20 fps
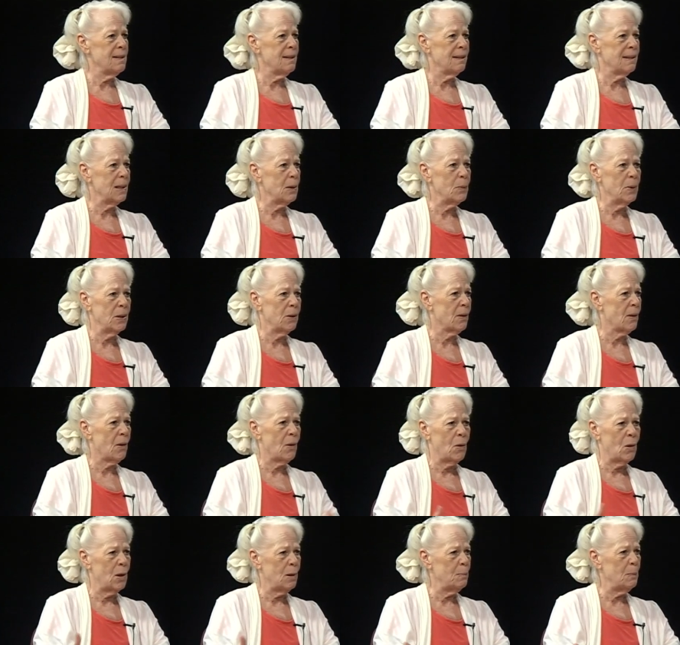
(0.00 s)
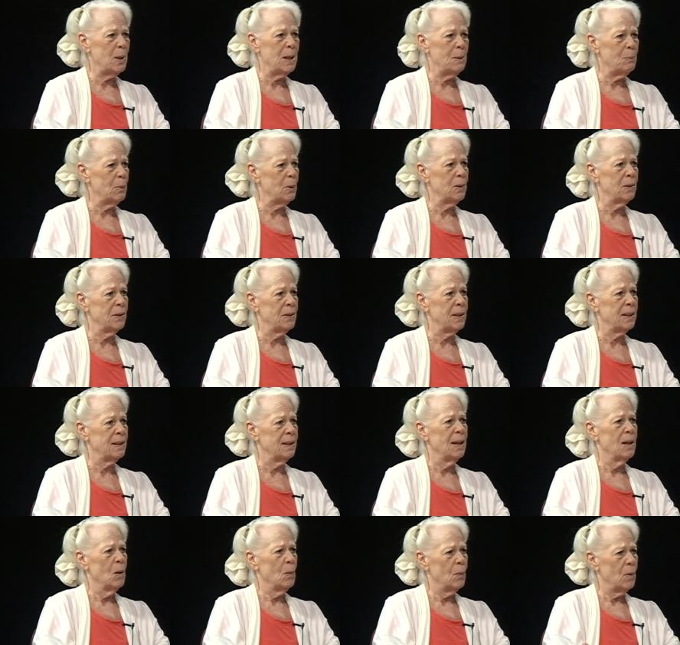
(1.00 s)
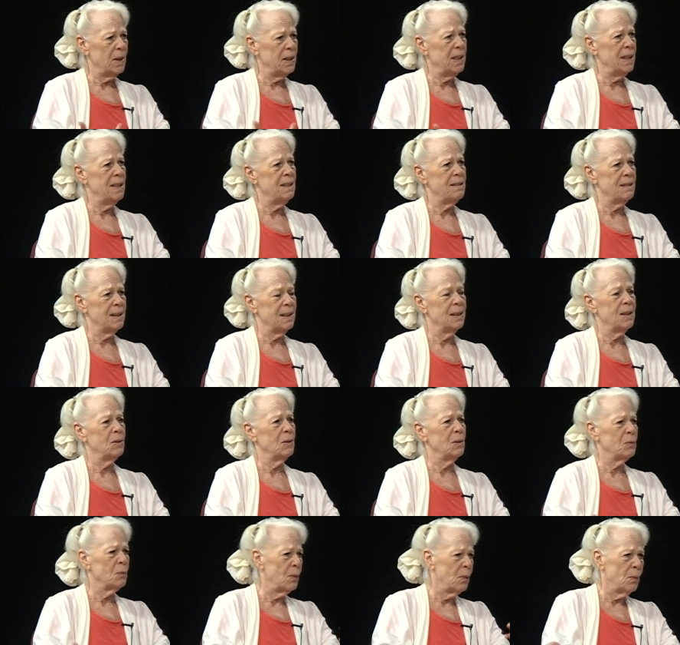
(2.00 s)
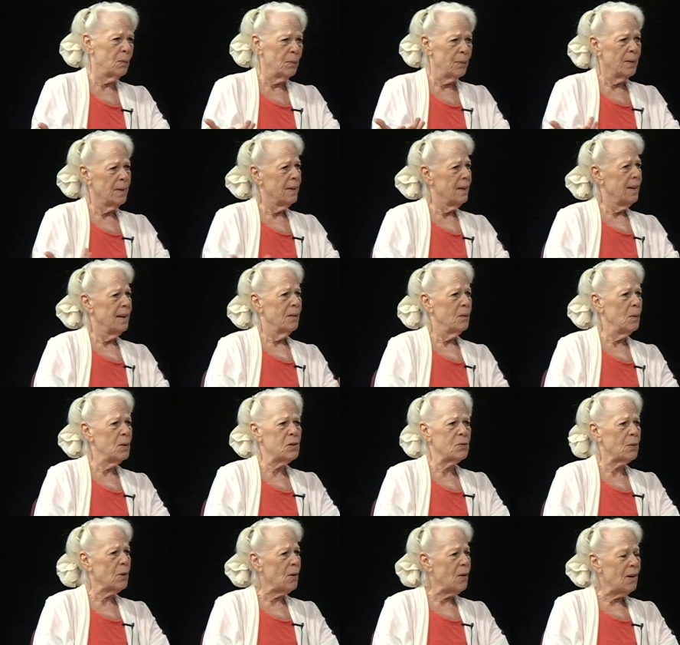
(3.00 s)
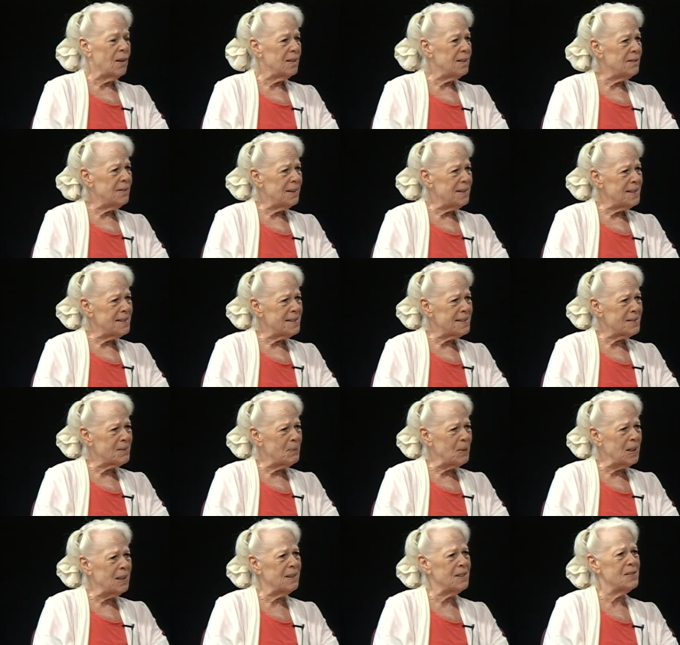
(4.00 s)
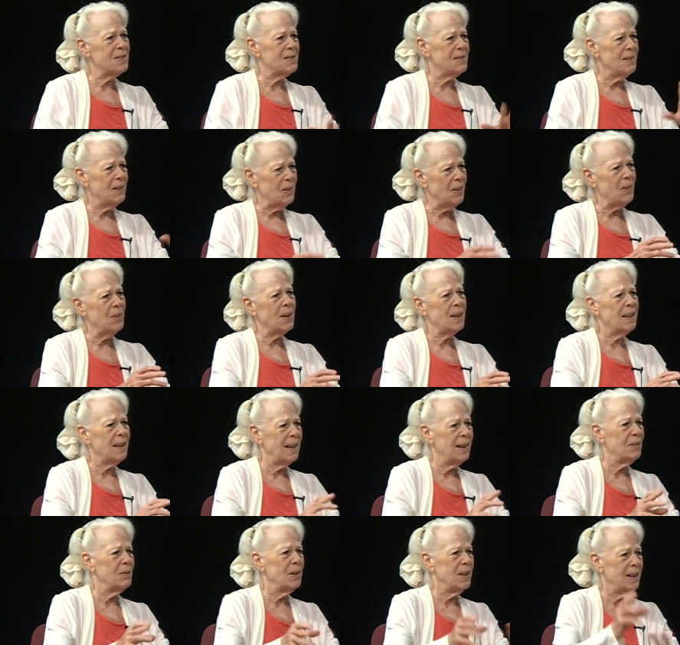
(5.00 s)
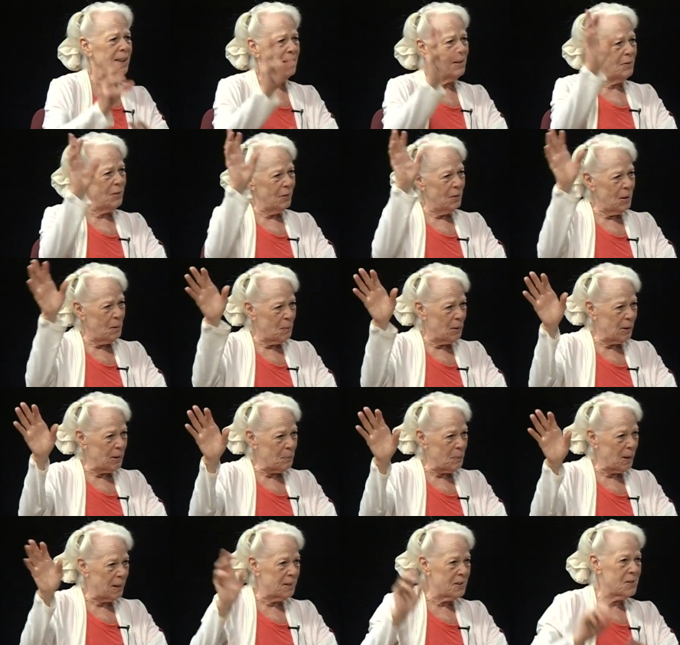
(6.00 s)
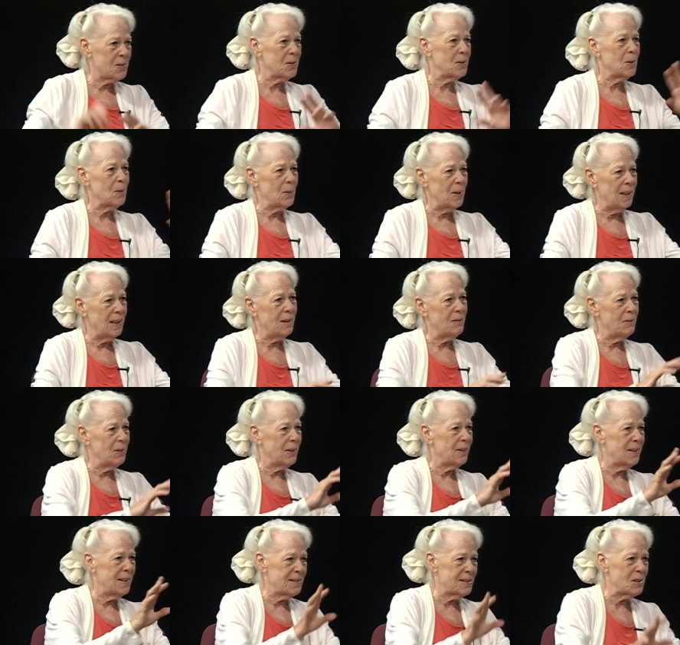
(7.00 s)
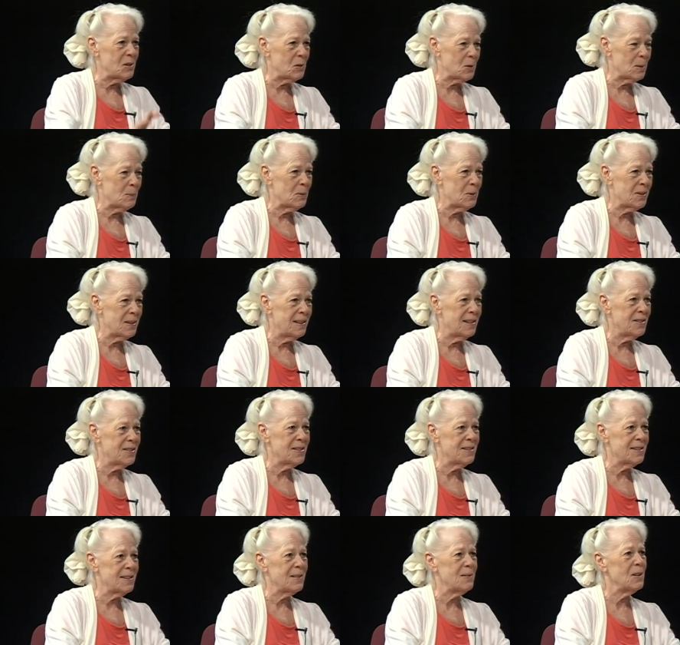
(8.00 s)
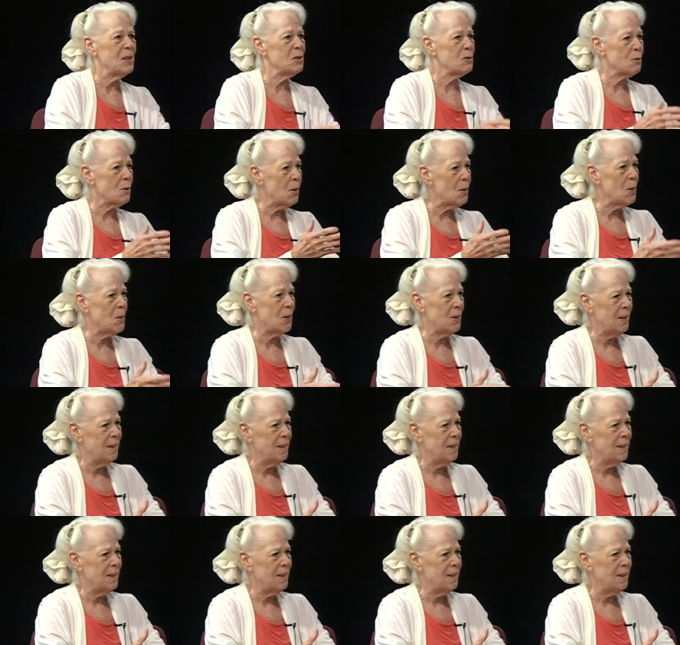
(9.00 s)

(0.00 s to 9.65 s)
like we are all people, that what he did was for all of us? Because, again, we have him on a pedestal, we have various interpretations of his role.